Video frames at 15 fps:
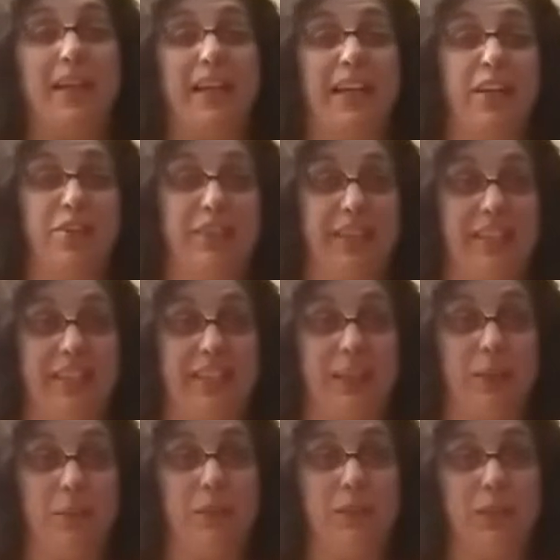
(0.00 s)
I created
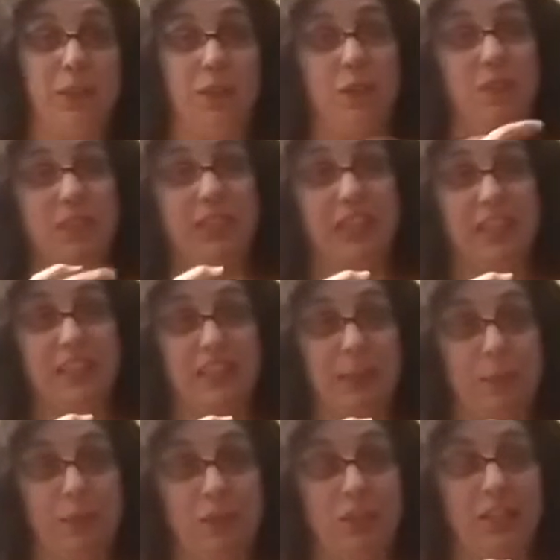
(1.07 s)
him, so he really has not
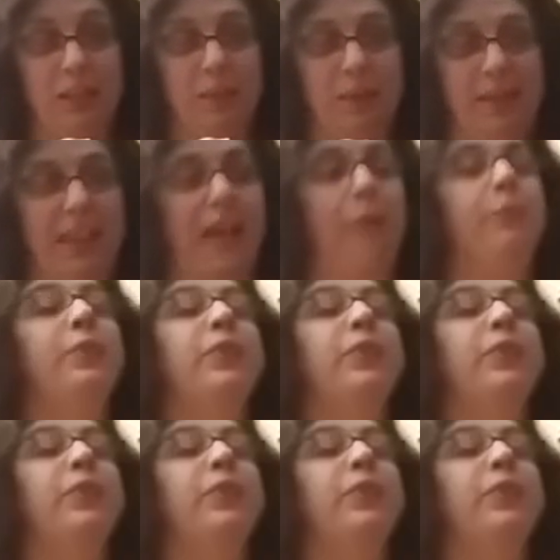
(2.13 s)
much to say about that.